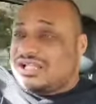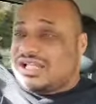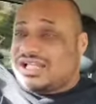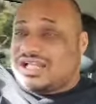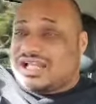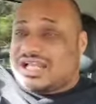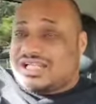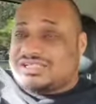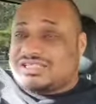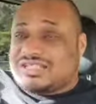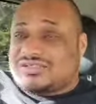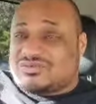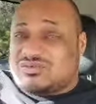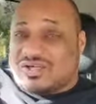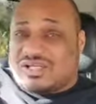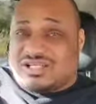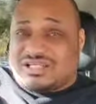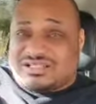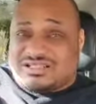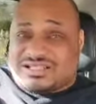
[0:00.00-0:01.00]
And I just
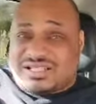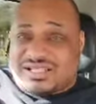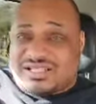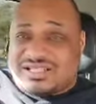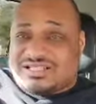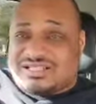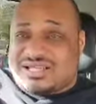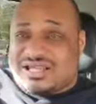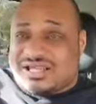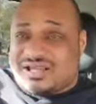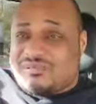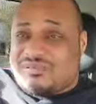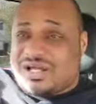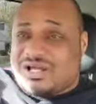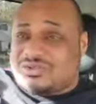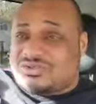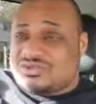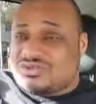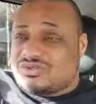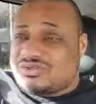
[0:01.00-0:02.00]
wanted to take time
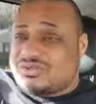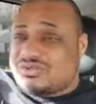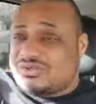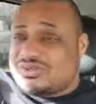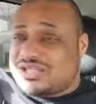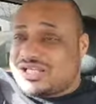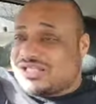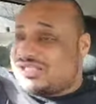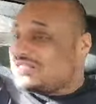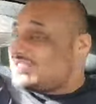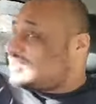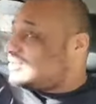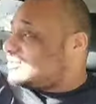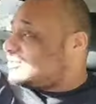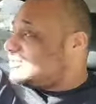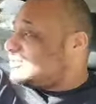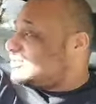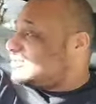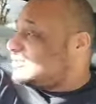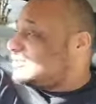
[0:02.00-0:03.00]
out to thank
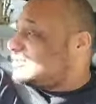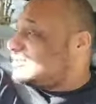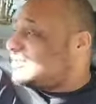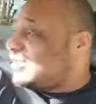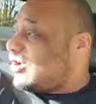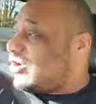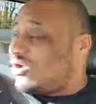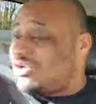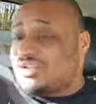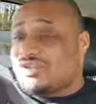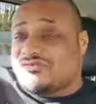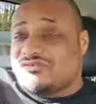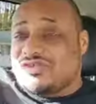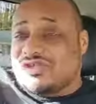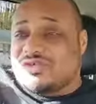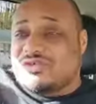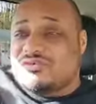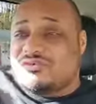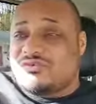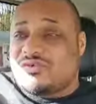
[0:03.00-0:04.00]
all of
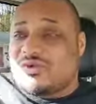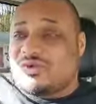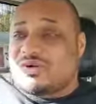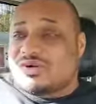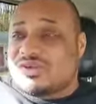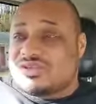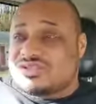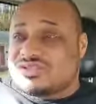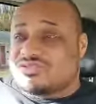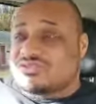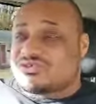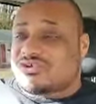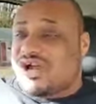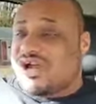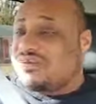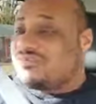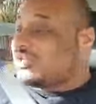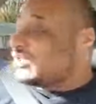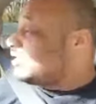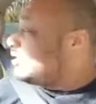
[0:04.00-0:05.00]
you for
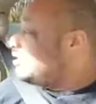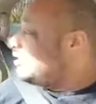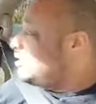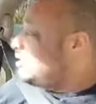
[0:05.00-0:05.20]
subscribing,